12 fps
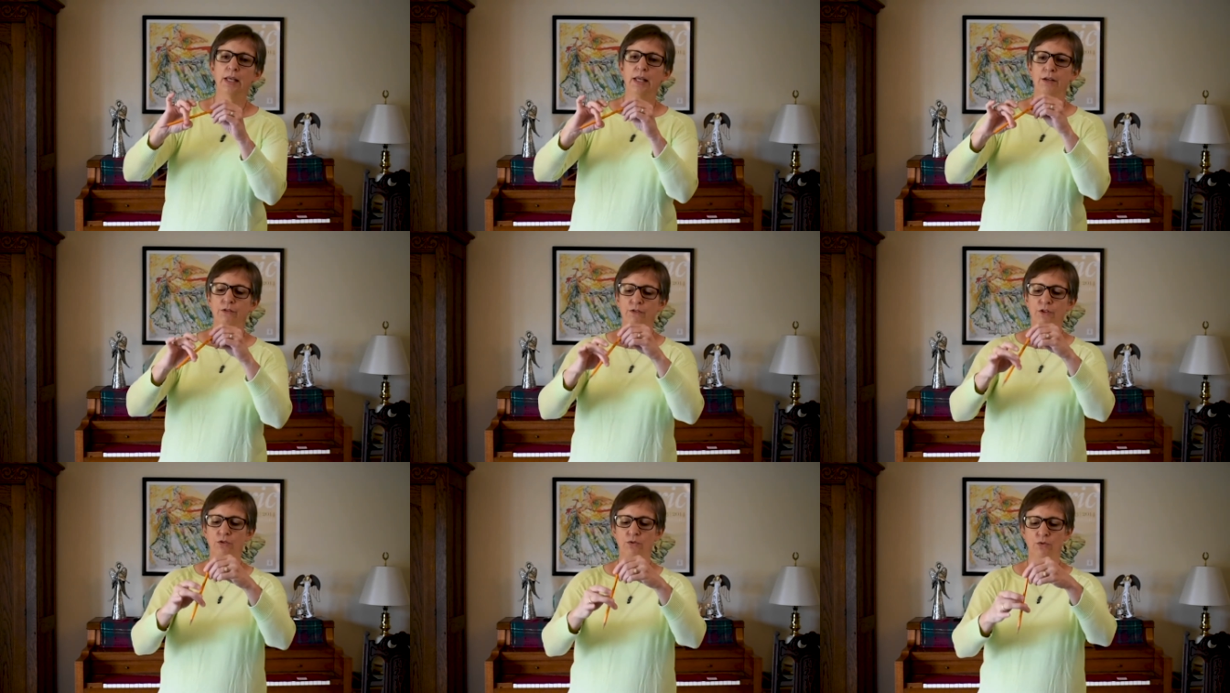If
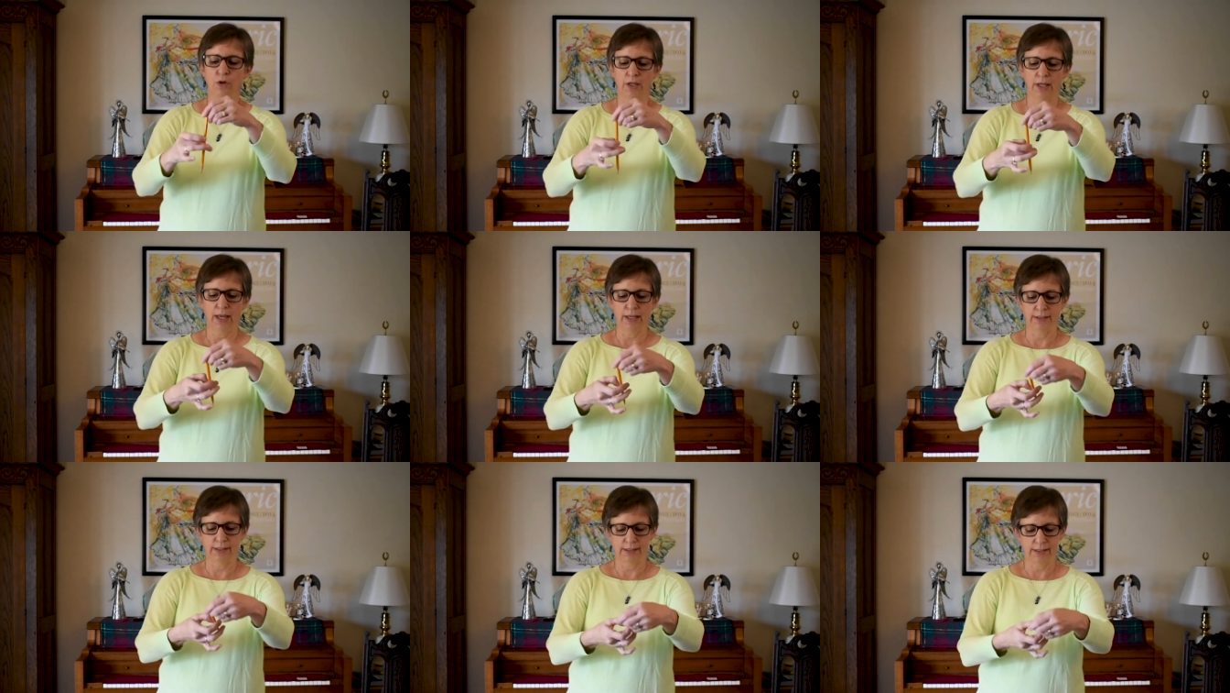you
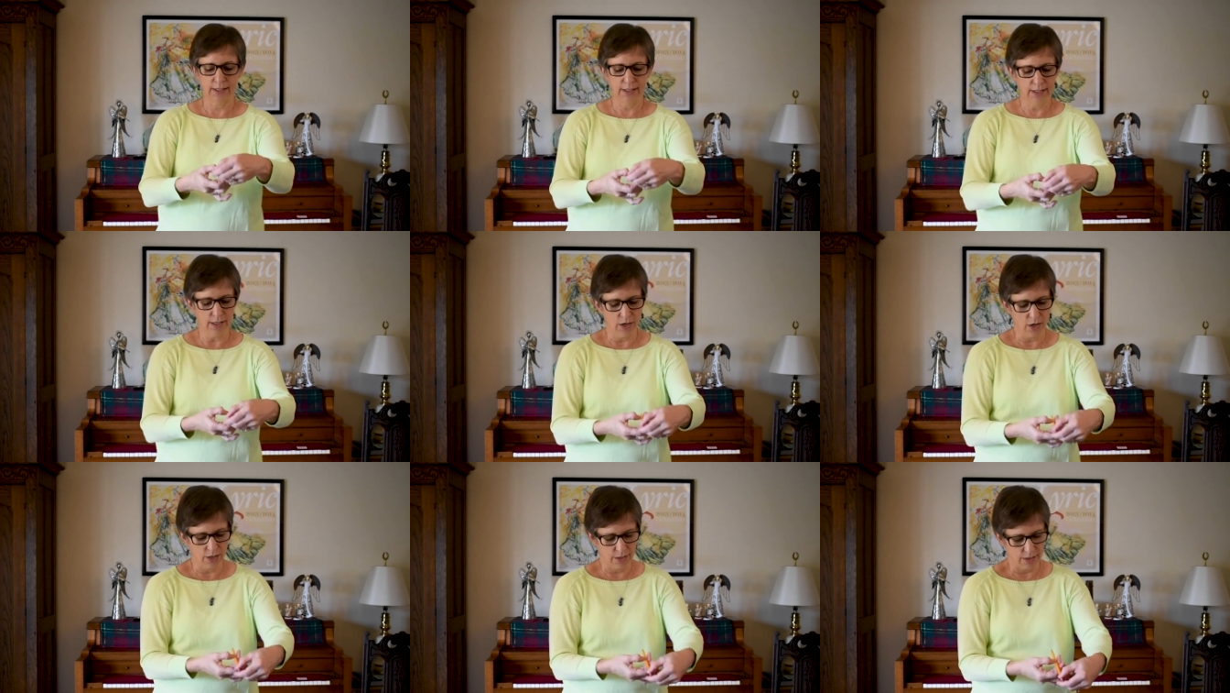can see
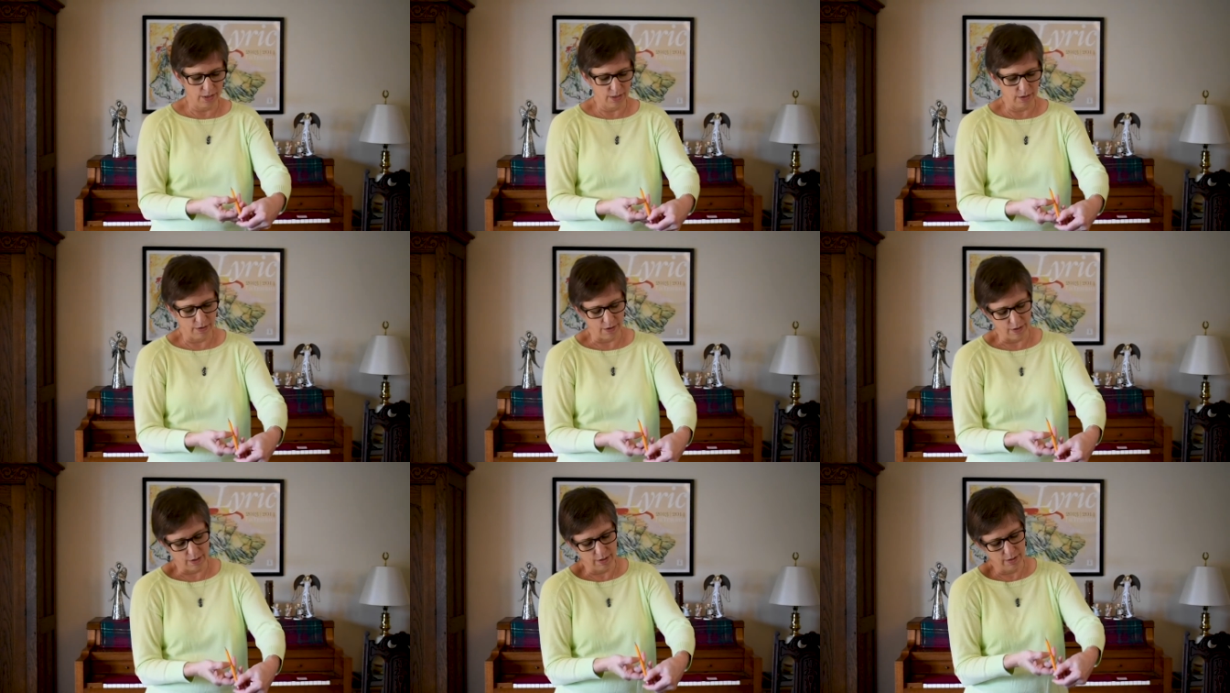on
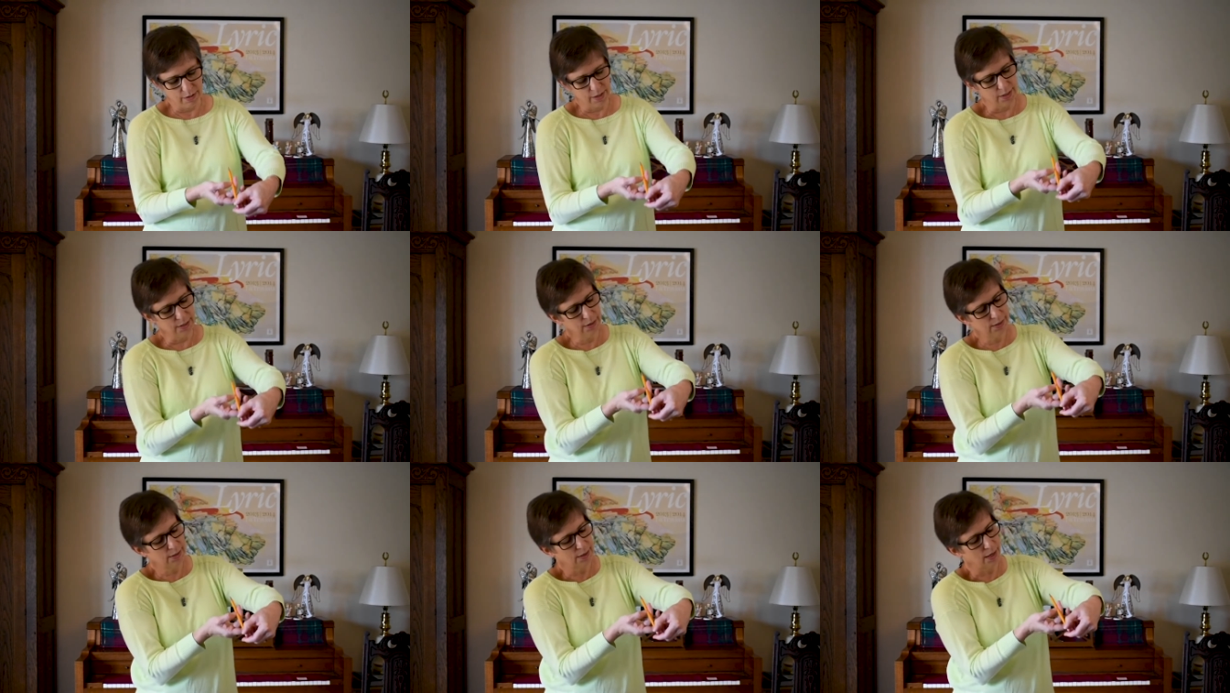the
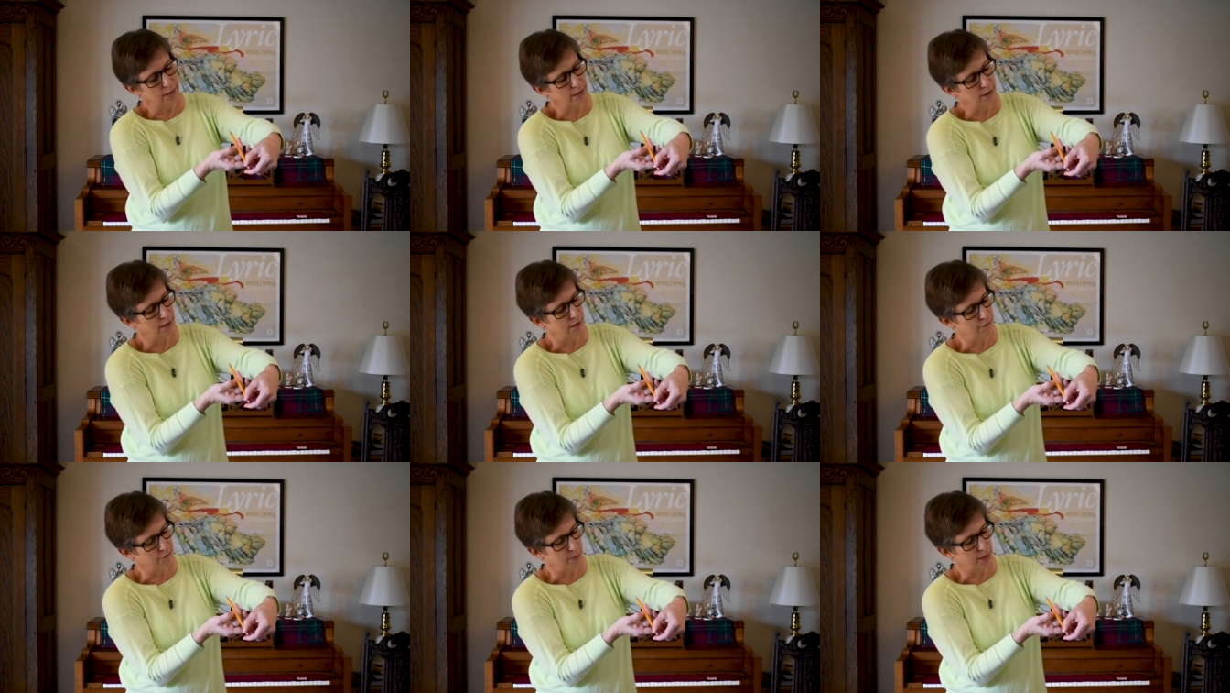inside
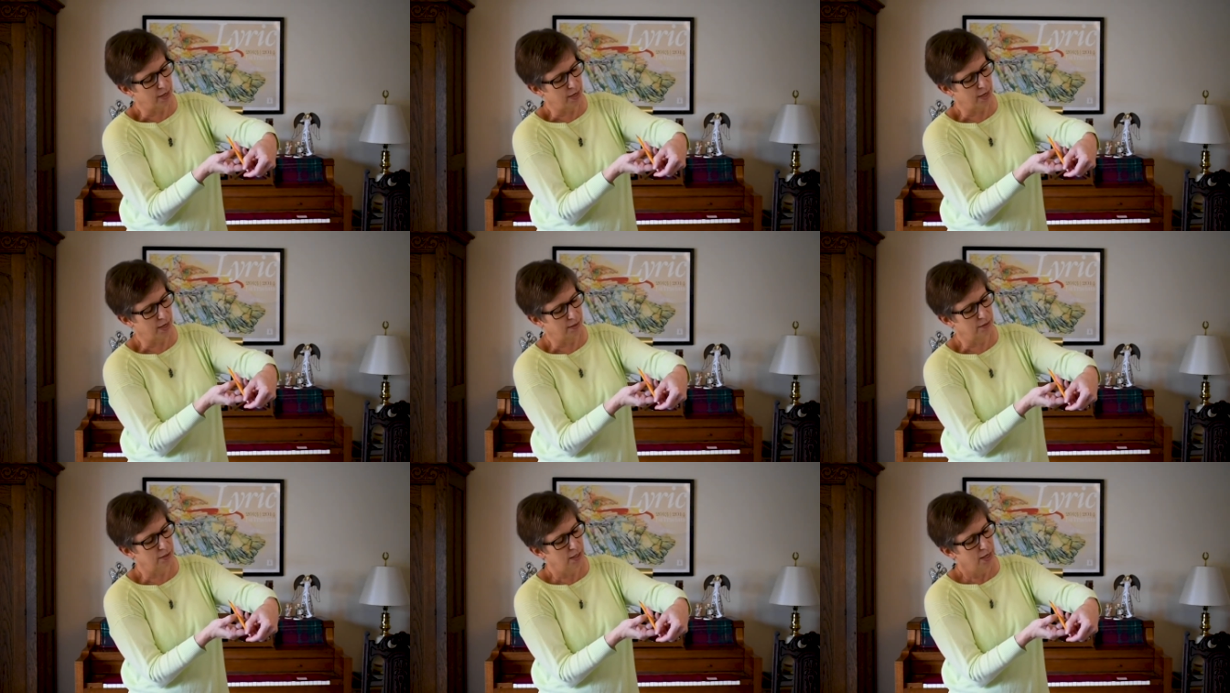of my hand,